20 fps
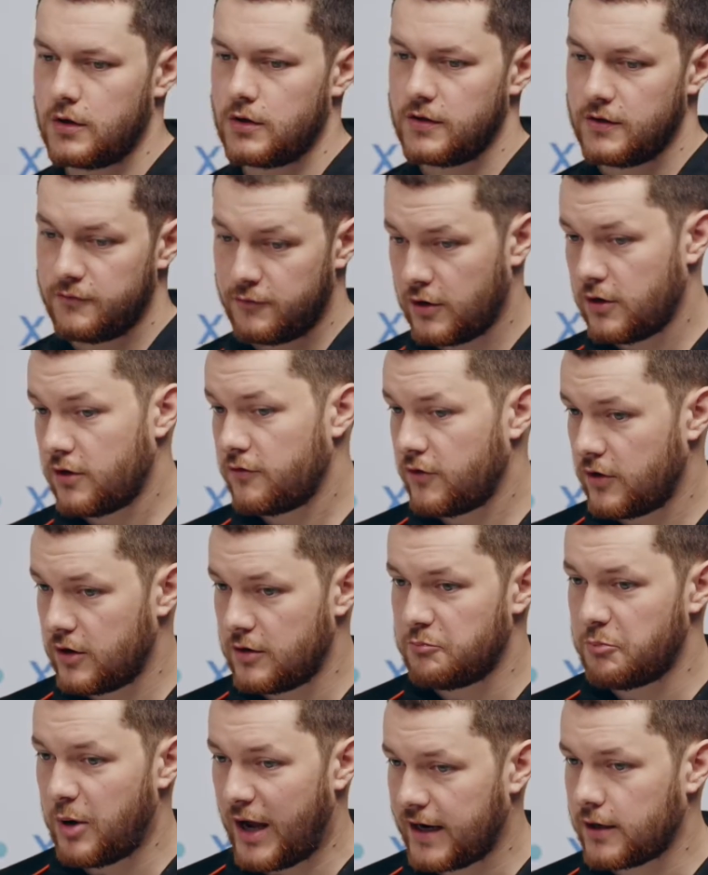the very, very
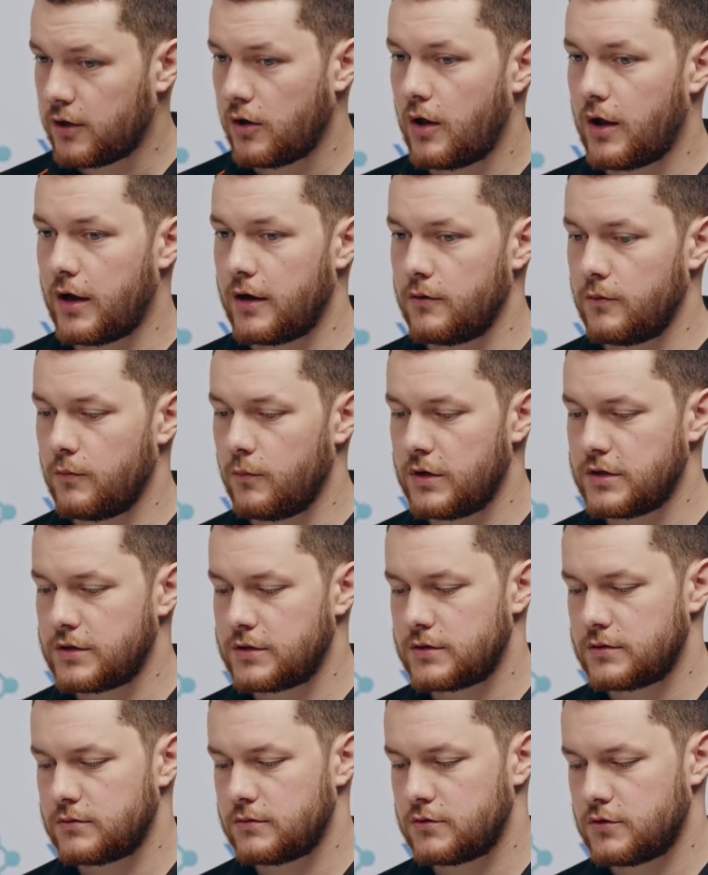back line,
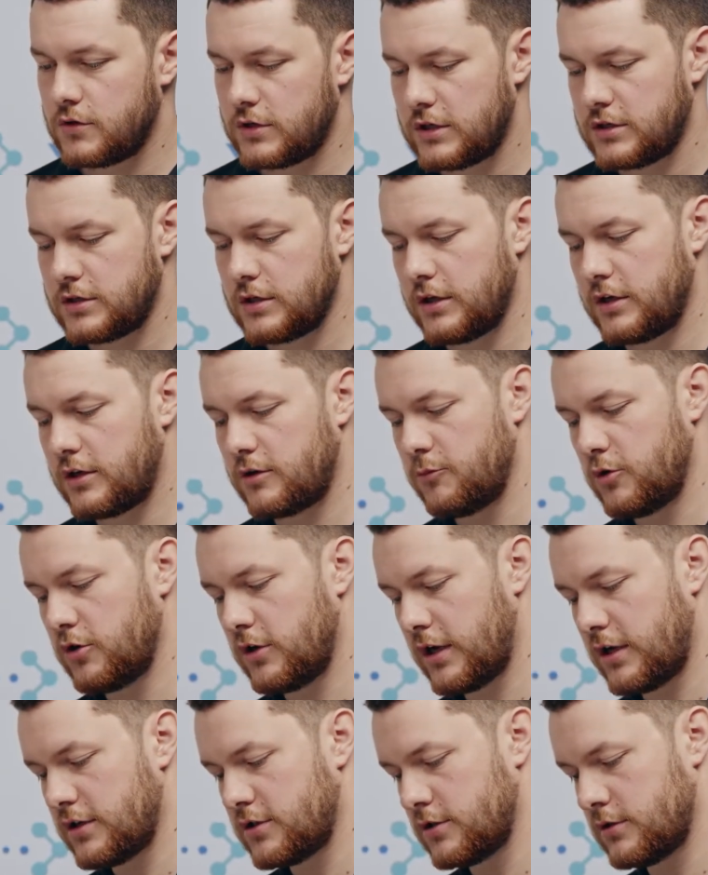which traditionally
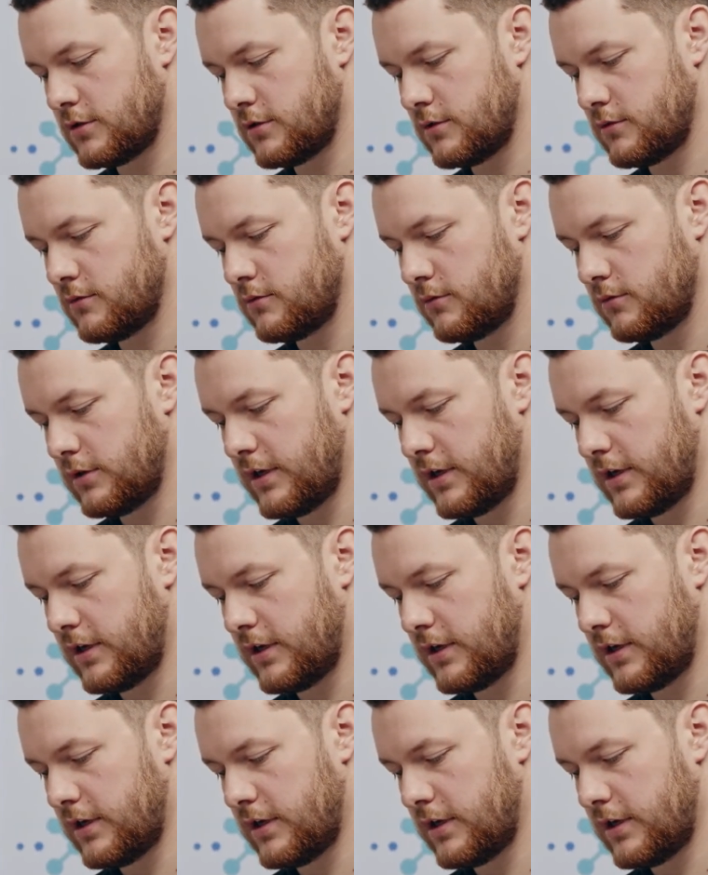communication